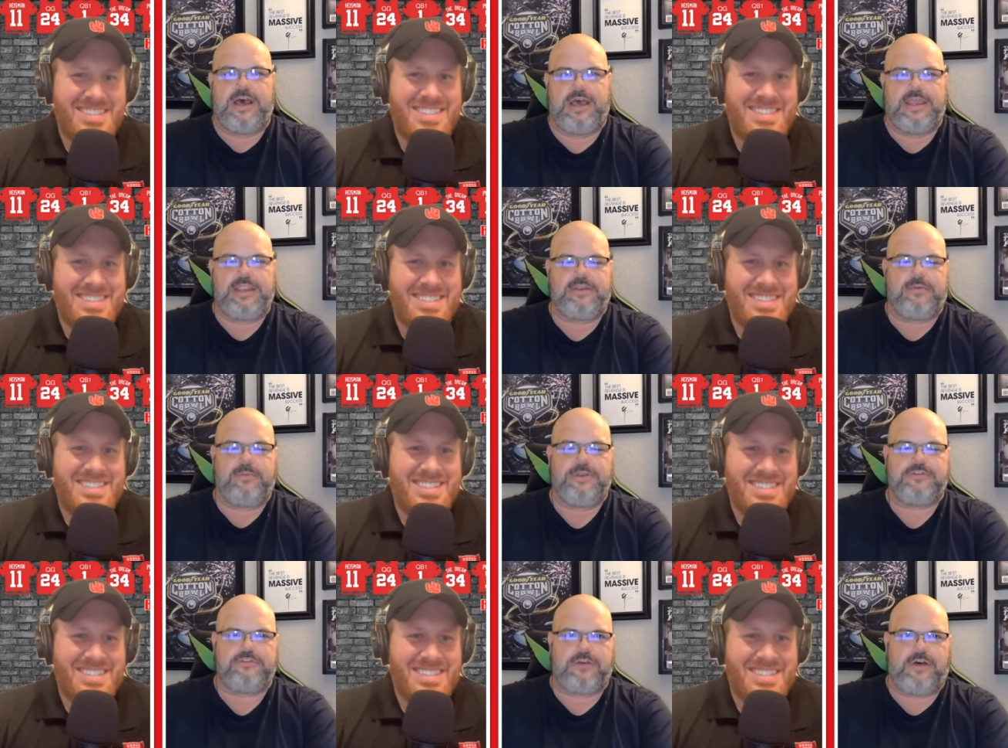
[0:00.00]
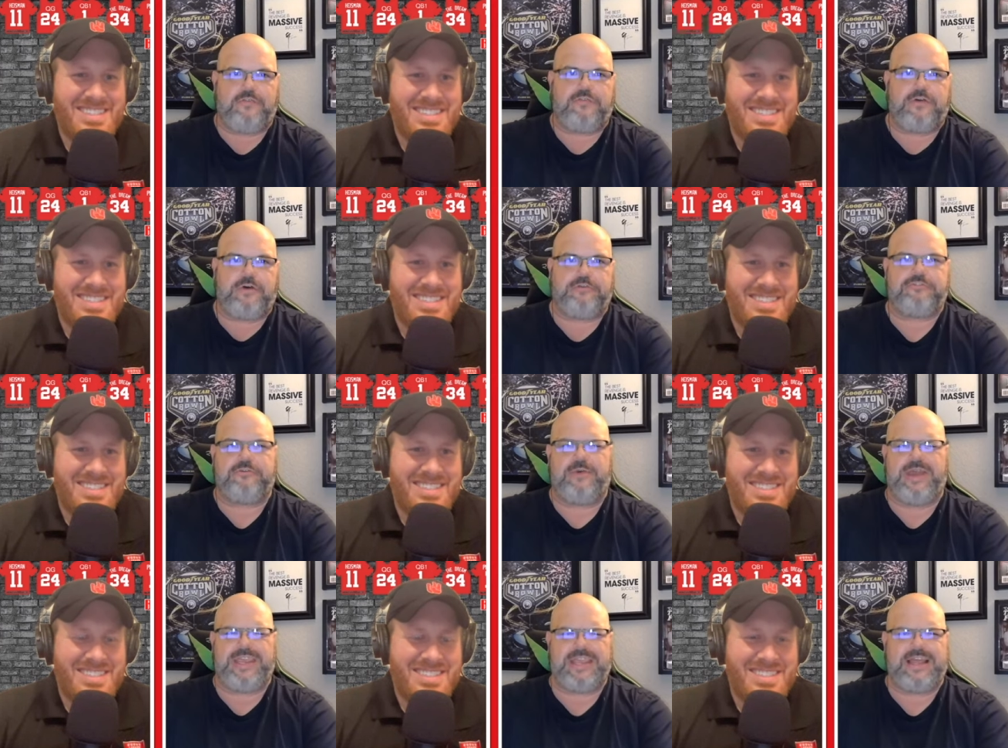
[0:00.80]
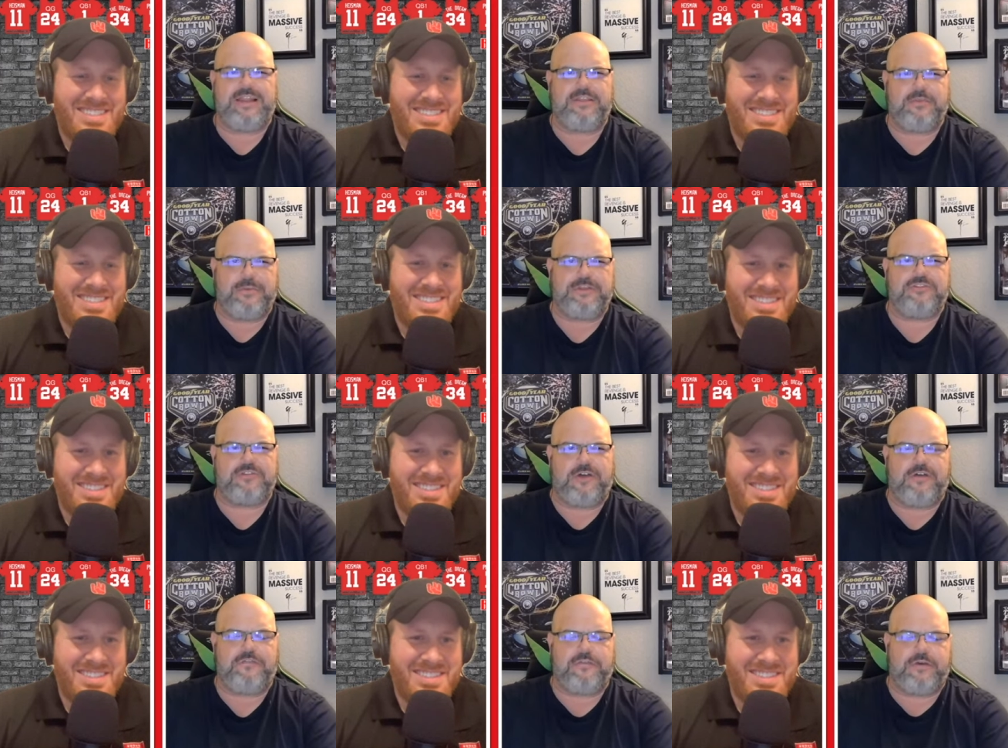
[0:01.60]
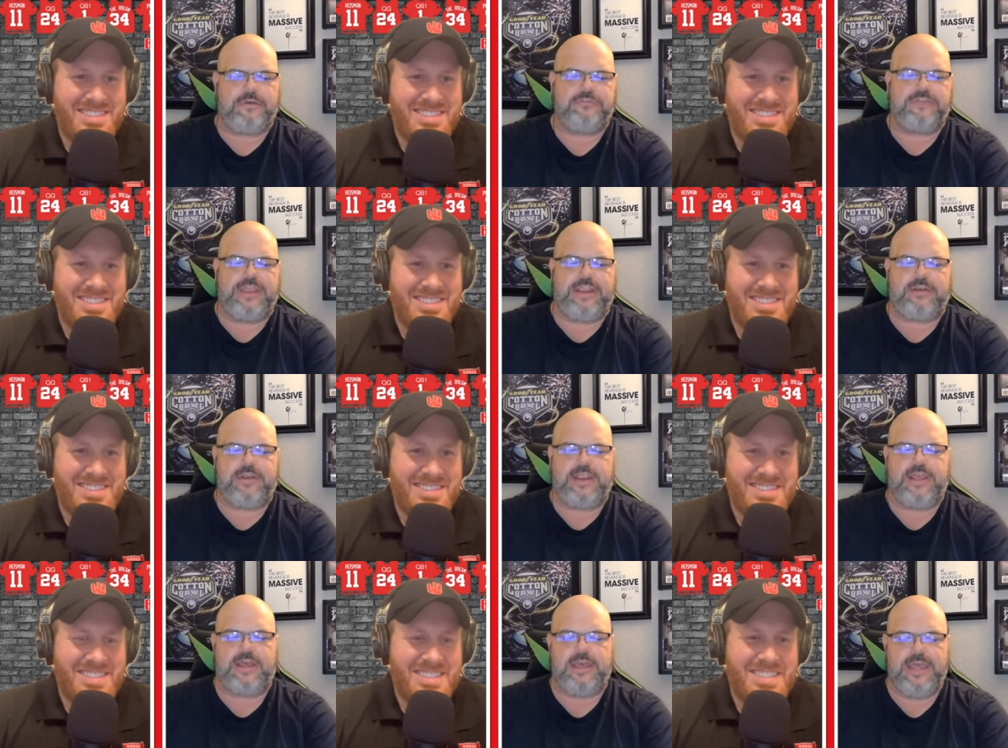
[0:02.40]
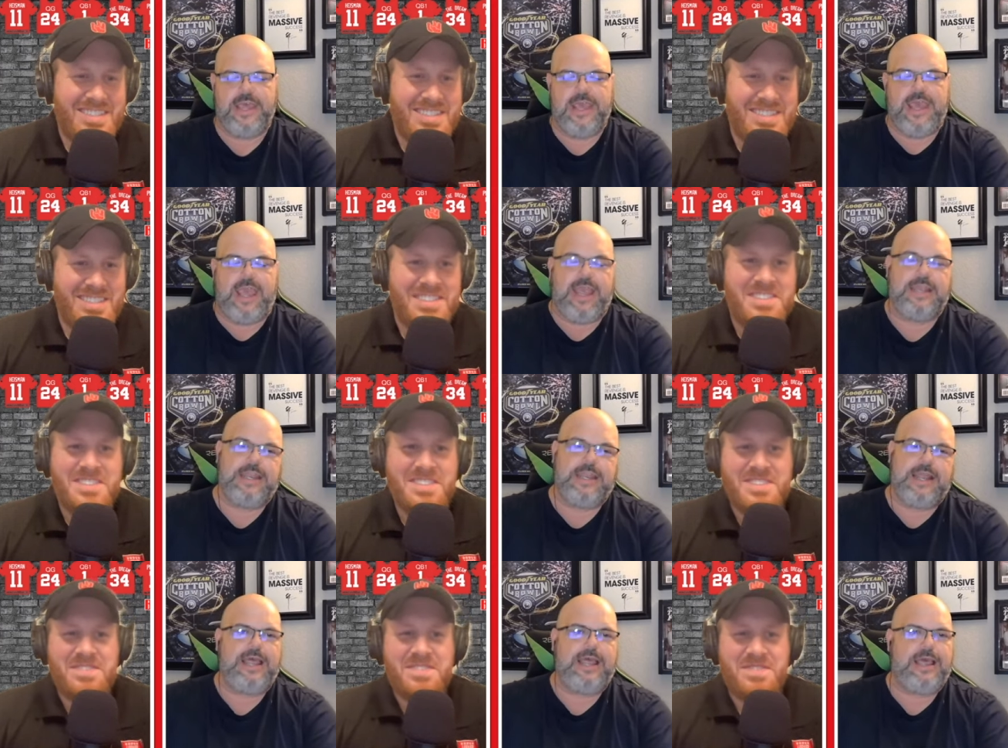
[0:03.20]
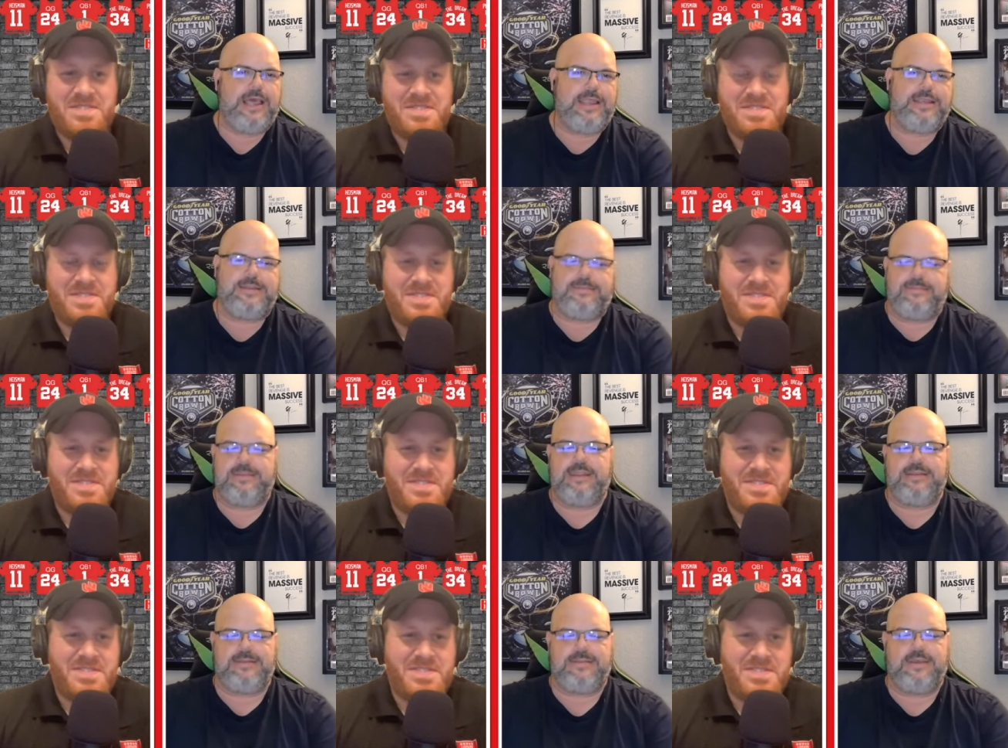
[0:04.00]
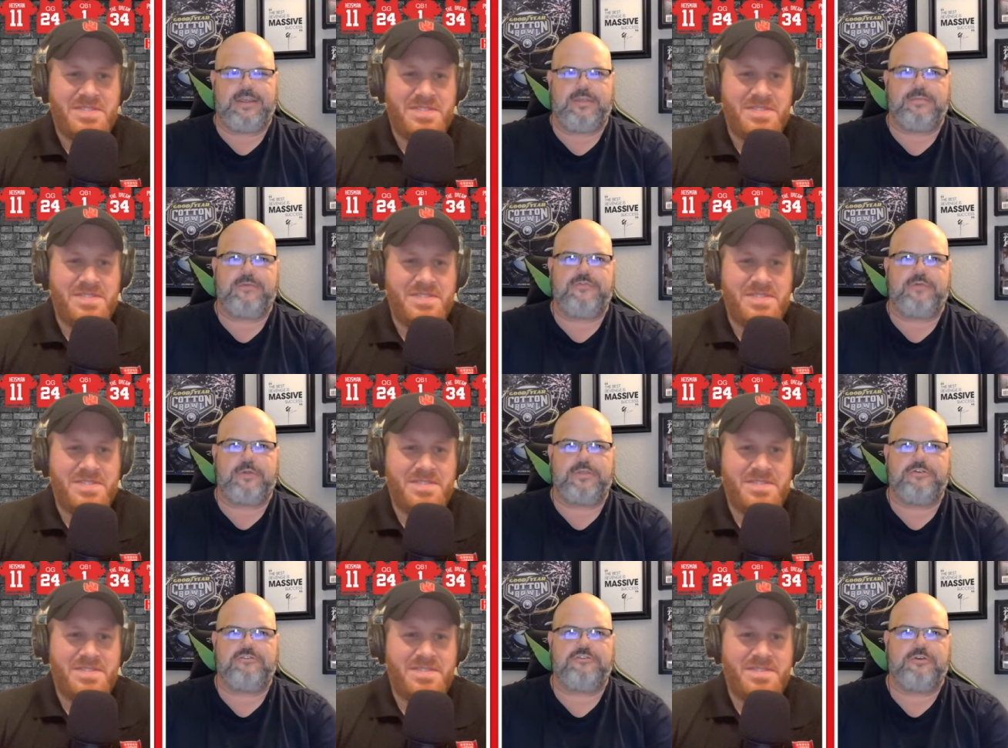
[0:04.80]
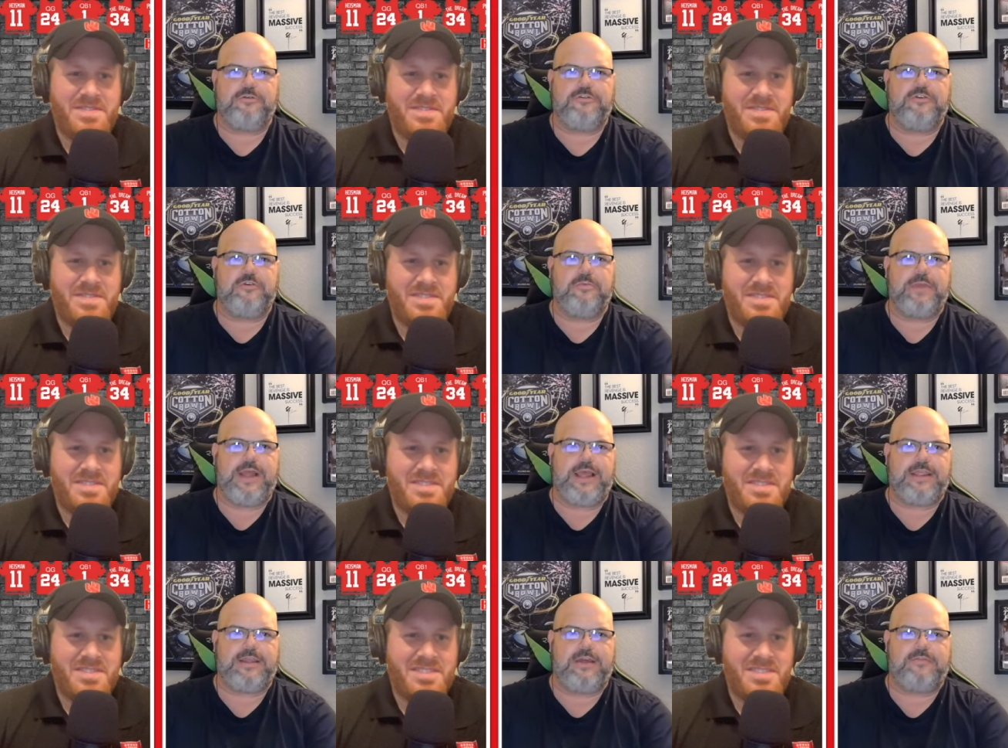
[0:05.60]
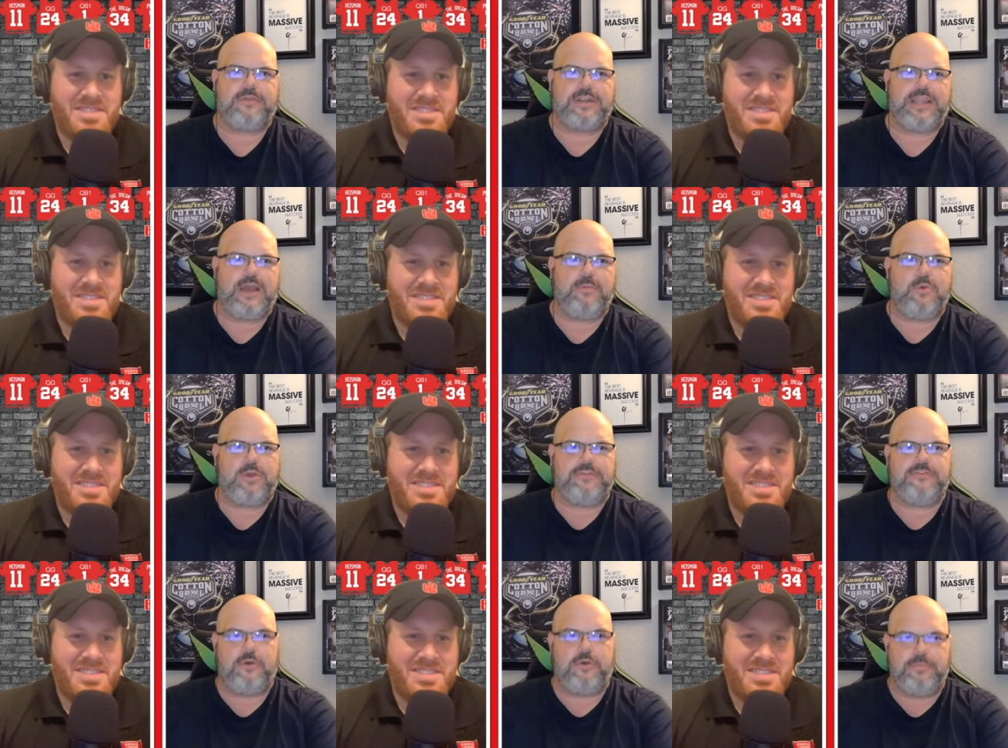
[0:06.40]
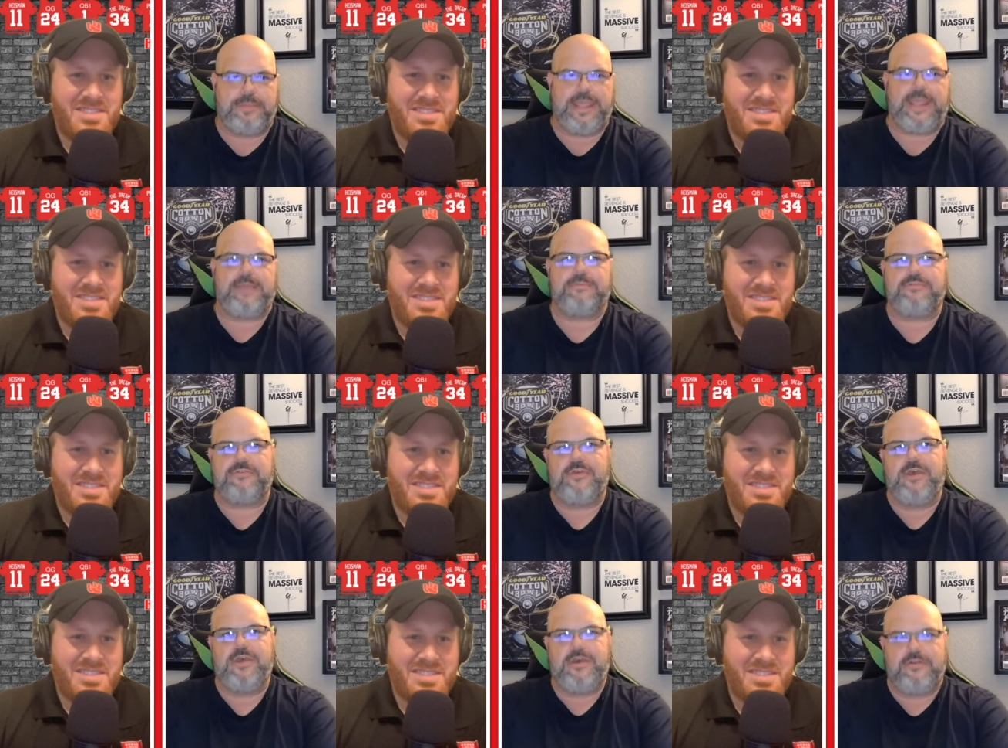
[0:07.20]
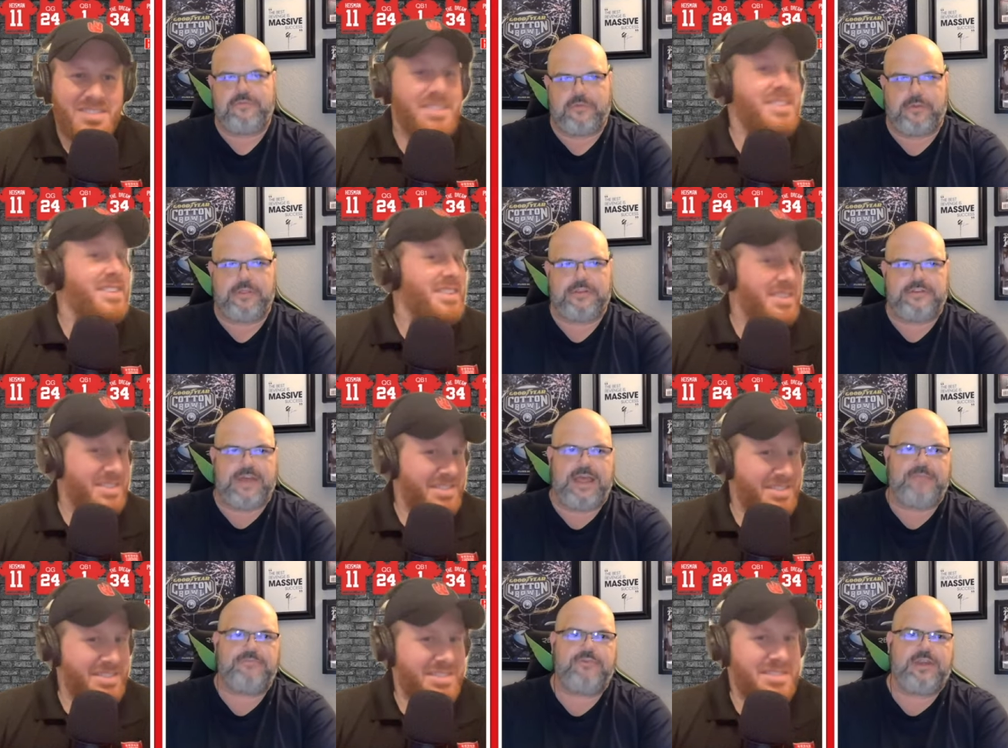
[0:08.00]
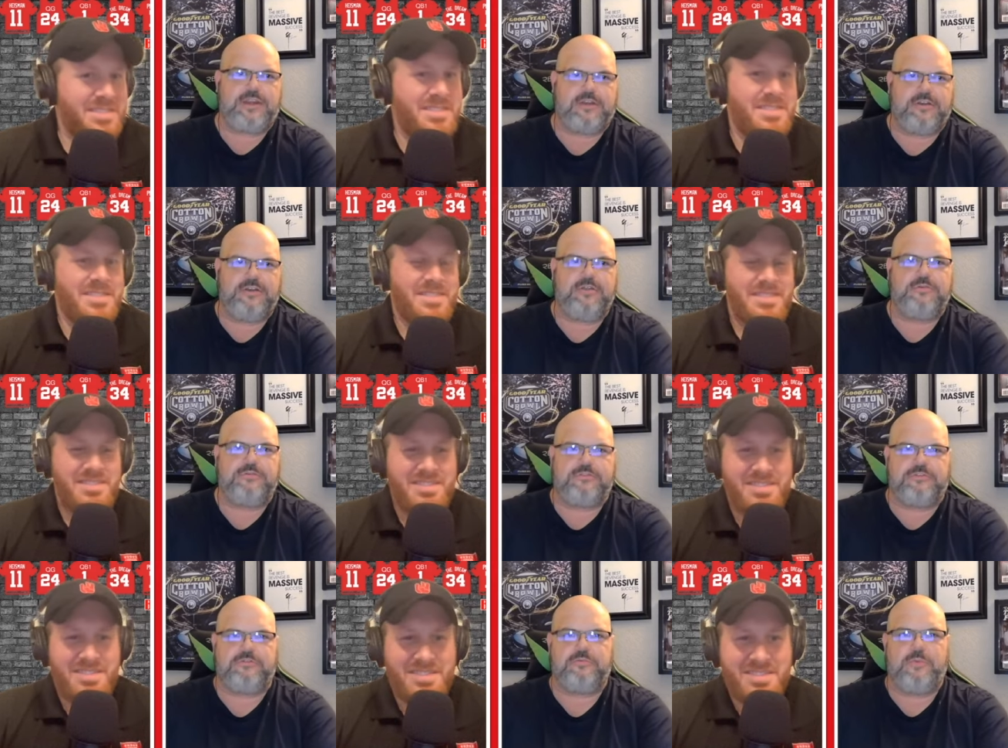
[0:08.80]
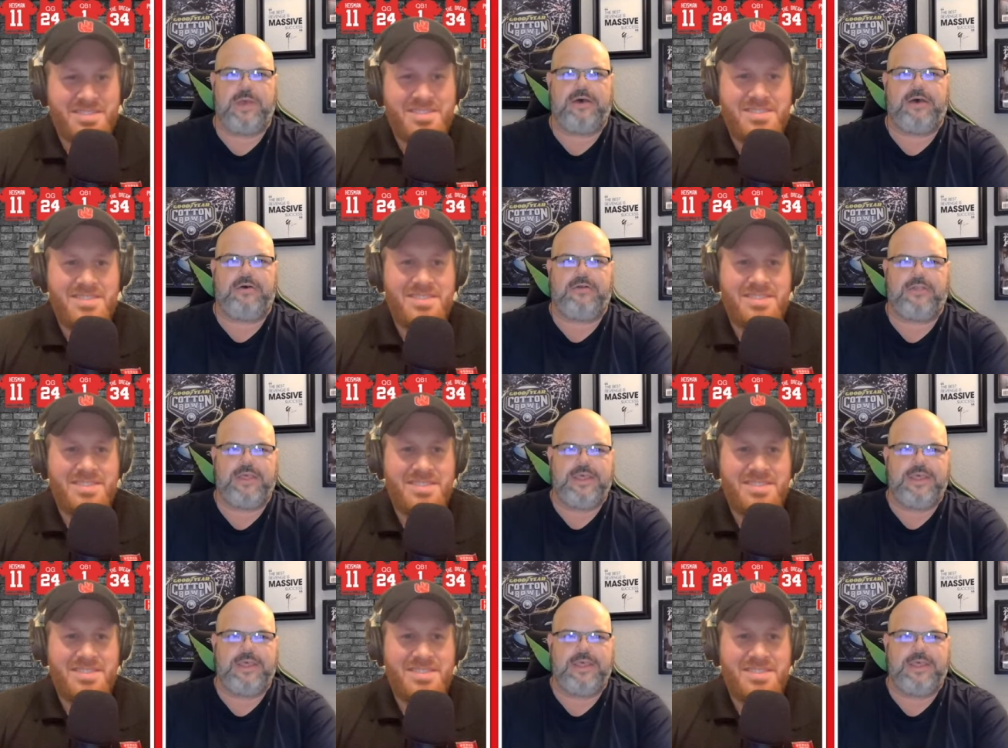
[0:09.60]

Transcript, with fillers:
Speaker 1: here in Wichita Falls, so I kind of the Wichita Falls area. And then I didn't tell you before the show, too, but I cover Cowboys home games for the Times Record News as well.